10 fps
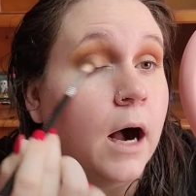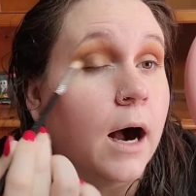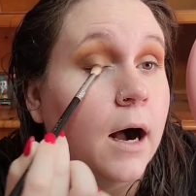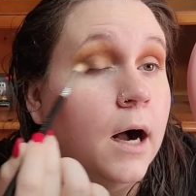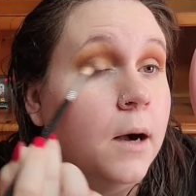
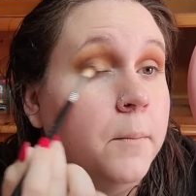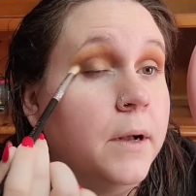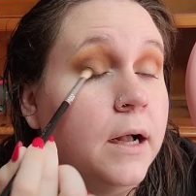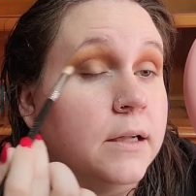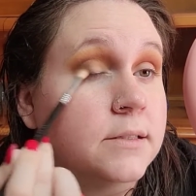
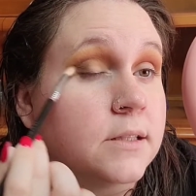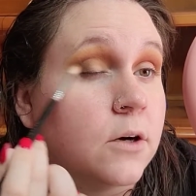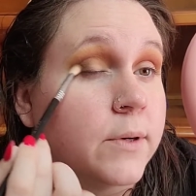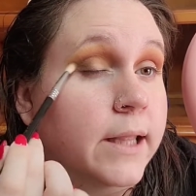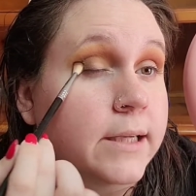And
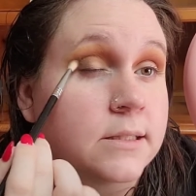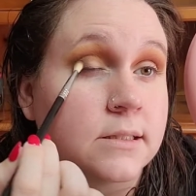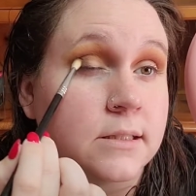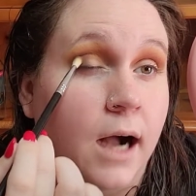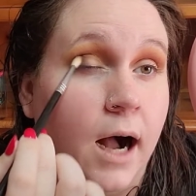so we like
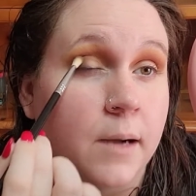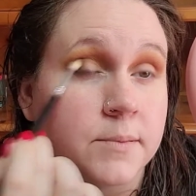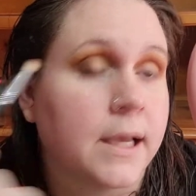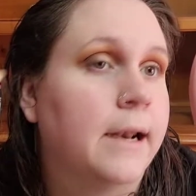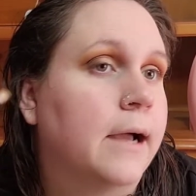
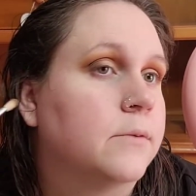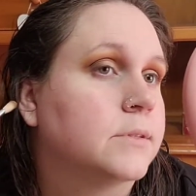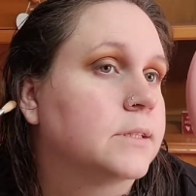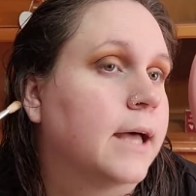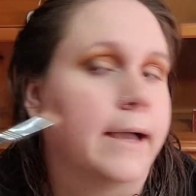stopped, and I
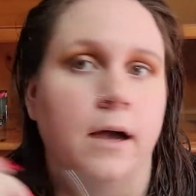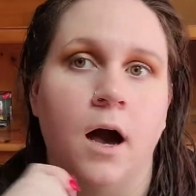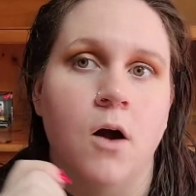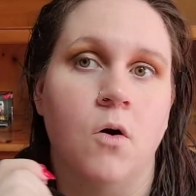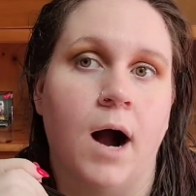was like,
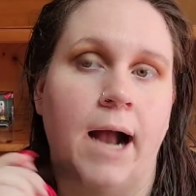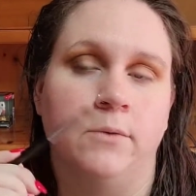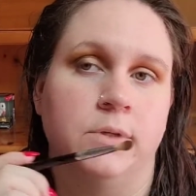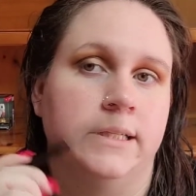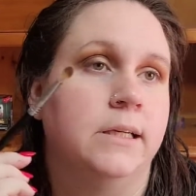oh, I
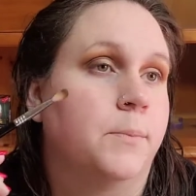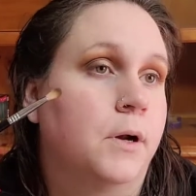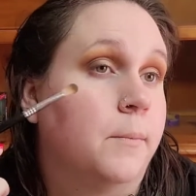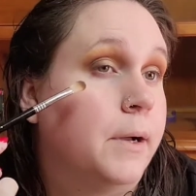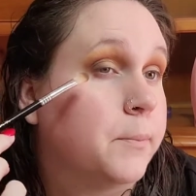really need to
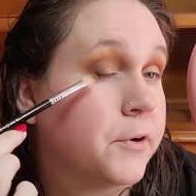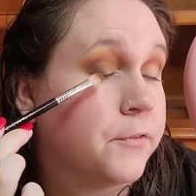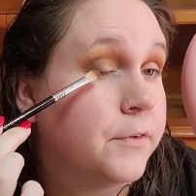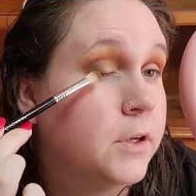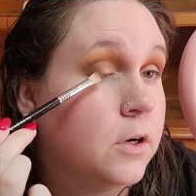put on my
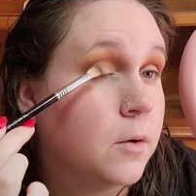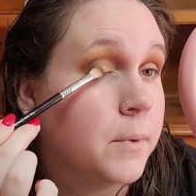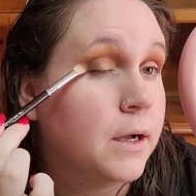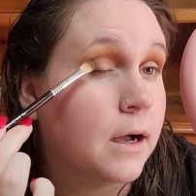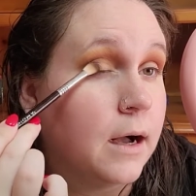
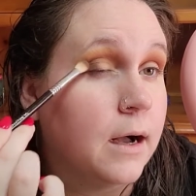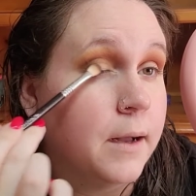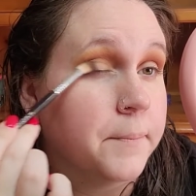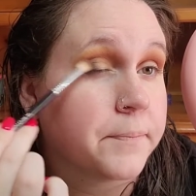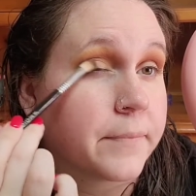perfume,
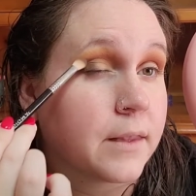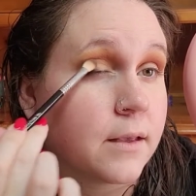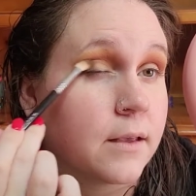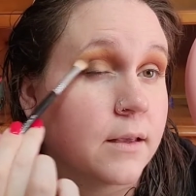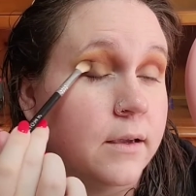
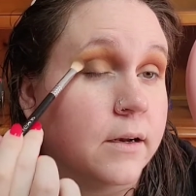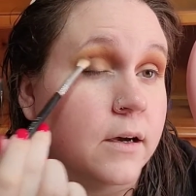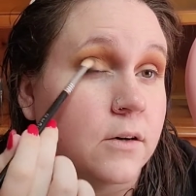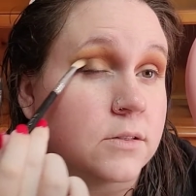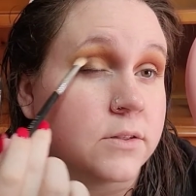you
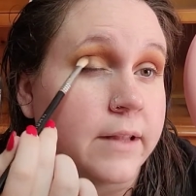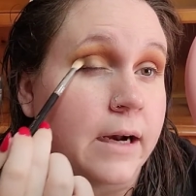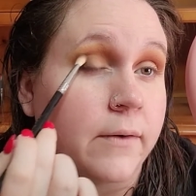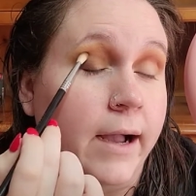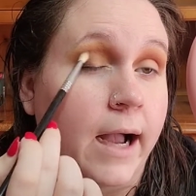know, so
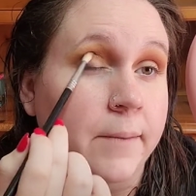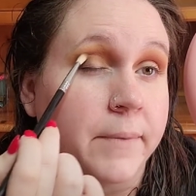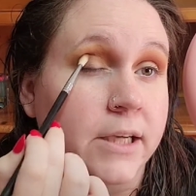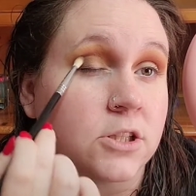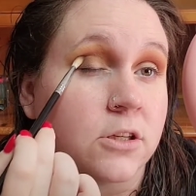that way I
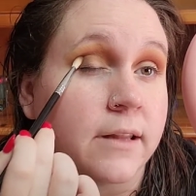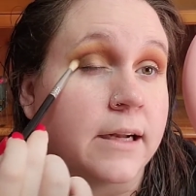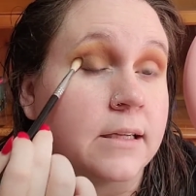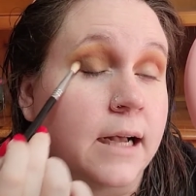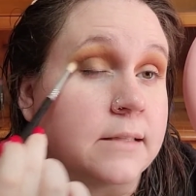make sure
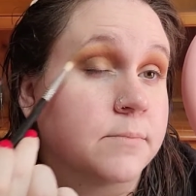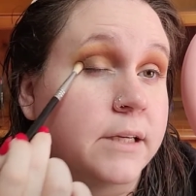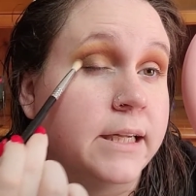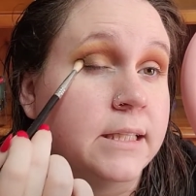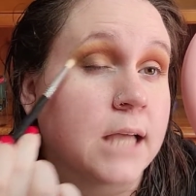that it has
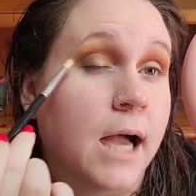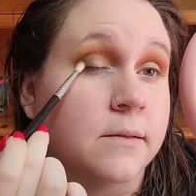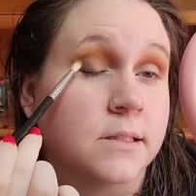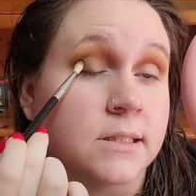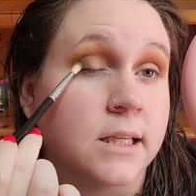plenty of
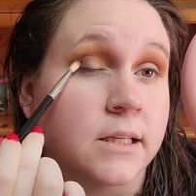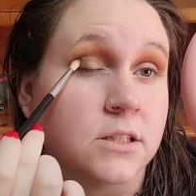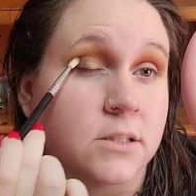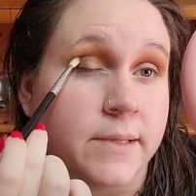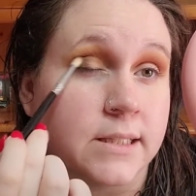time to sink
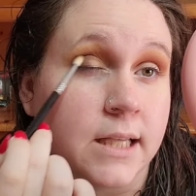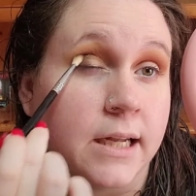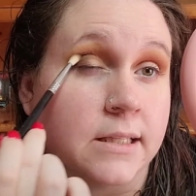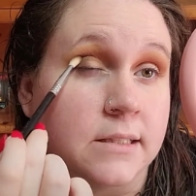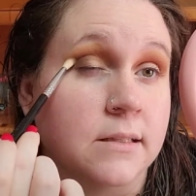into my
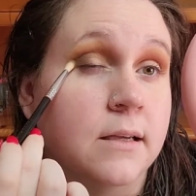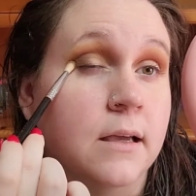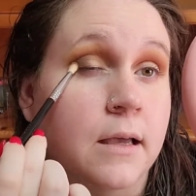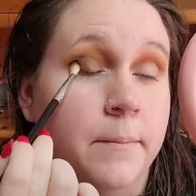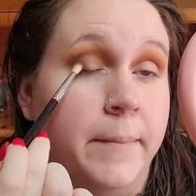skin and
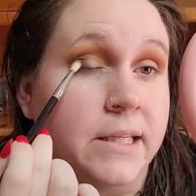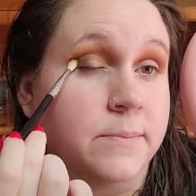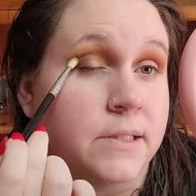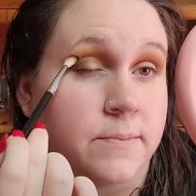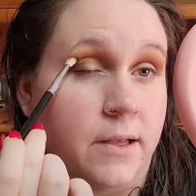makes
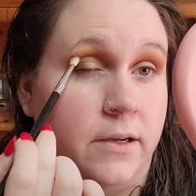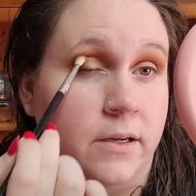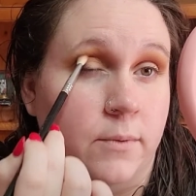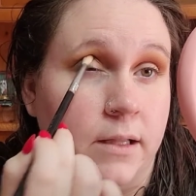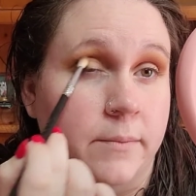me smell
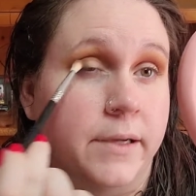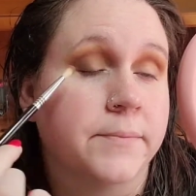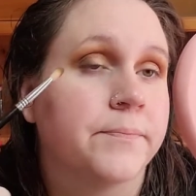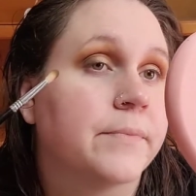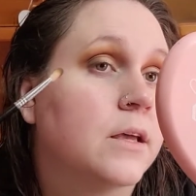good while I'm there.